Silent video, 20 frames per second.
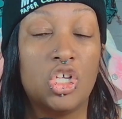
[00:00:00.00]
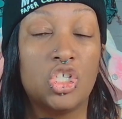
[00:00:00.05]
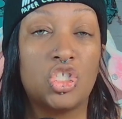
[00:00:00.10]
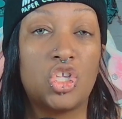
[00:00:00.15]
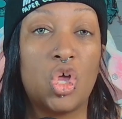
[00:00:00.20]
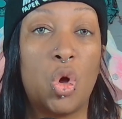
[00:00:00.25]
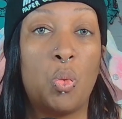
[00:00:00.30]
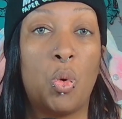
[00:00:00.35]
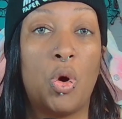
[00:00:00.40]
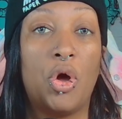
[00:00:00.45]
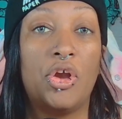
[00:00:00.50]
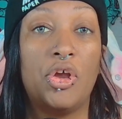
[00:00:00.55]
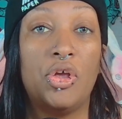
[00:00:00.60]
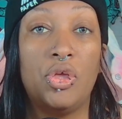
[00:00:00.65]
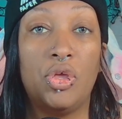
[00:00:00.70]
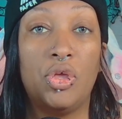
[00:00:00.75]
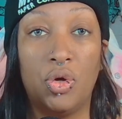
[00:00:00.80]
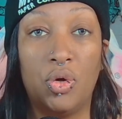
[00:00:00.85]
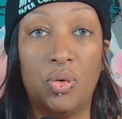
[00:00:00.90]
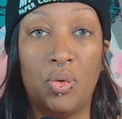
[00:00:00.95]
So what do
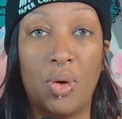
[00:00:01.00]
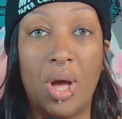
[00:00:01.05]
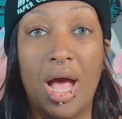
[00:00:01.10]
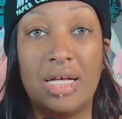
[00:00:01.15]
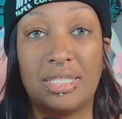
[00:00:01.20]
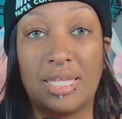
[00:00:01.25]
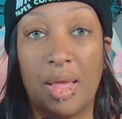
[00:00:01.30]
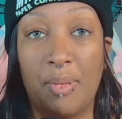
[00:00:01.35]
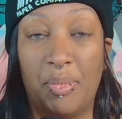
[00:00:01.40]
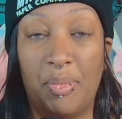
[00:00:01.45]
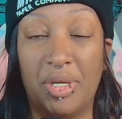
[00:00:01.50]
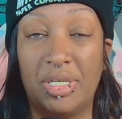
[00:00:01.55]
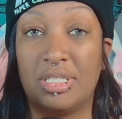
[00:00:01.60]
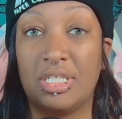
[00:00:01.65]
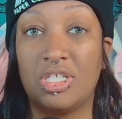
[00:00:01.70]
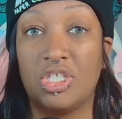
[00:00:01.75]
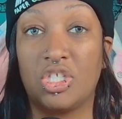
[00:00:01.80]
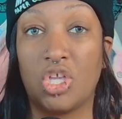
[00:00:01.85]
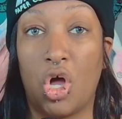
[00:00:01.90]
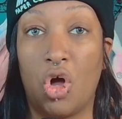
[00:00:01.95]
you as a
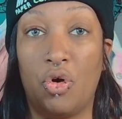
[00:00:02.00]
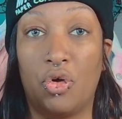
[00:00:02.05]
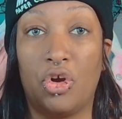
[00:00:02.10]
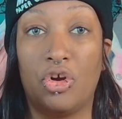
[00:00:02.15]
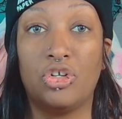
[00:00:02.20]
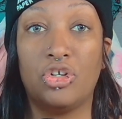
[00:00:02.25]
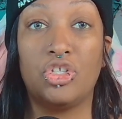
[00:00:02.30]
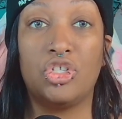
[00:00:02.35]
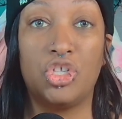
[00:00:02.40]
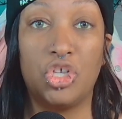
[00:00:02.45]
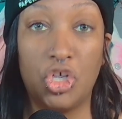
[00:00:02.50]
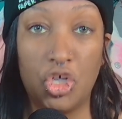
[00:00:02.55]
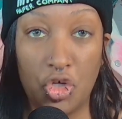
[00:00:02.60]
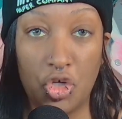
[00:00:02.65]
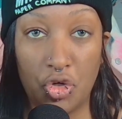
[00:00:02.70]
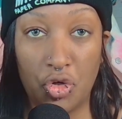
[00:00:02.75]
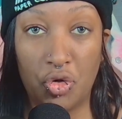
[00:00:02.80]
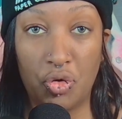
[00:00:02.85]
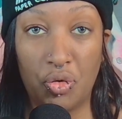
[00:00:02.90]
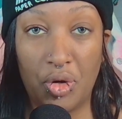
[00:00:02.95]
business owner
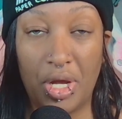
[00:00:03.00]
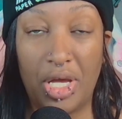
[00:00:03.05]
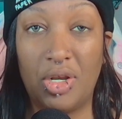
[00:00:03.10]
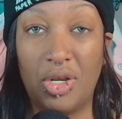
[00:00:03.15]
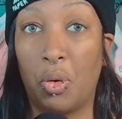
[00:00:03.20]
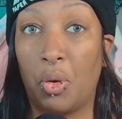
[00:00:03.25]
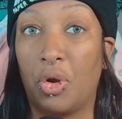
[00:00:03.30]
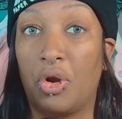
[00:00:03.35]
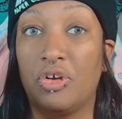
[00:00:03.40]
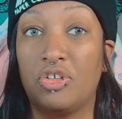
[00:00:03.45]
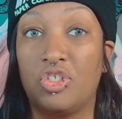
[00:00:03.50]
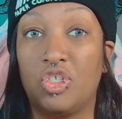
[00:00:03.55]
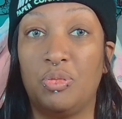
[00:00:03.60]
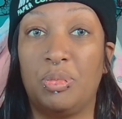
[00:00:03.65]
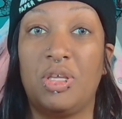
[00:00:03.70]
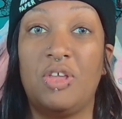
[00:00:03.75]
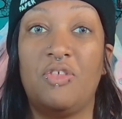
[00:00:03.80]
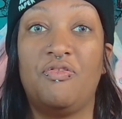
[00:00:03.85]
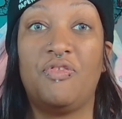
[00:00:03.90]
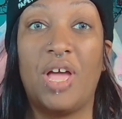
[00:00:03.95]
do in order to
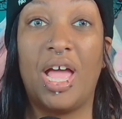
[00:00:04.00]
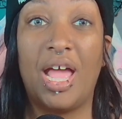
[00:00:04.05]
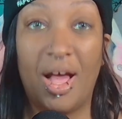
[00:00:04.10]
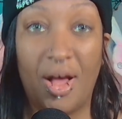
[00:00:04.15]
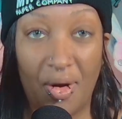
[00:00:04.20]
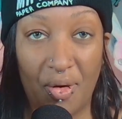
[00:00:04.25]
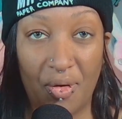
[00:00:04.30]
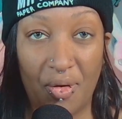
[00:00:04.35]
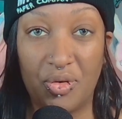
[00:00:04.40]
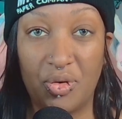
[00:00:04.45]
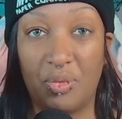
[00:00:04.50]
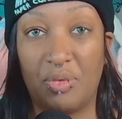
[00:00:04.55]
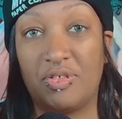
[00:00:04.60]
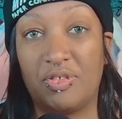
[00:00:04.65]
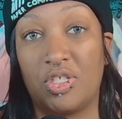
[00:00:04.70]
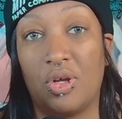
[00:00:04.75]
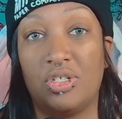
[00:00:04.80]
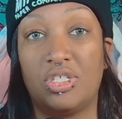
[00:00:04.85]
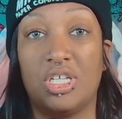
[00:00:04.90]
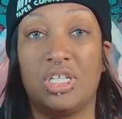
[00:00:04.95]
be found with
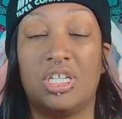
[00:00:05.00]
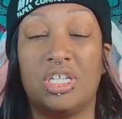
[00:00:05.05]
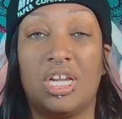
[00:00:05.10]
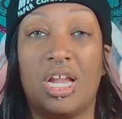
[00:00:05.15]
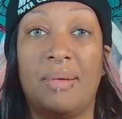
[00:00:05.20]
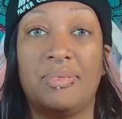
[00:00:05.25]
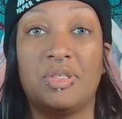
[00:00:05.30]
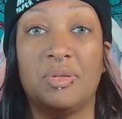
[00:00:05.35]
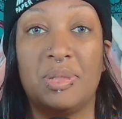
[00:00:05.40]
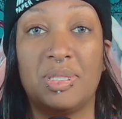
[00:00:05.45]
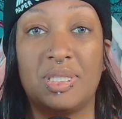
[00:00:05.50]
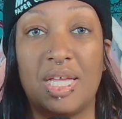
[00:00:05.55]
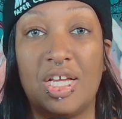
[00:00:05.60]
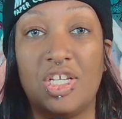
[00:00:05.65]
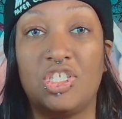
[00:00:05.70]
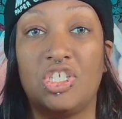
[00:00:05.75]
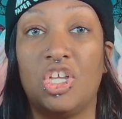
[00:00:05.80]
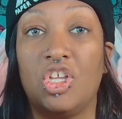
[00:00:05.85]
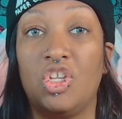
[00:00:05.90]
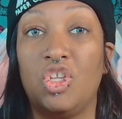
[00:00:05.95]
search engine
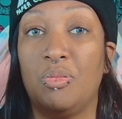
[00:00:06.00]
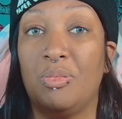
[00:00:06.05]
optimization?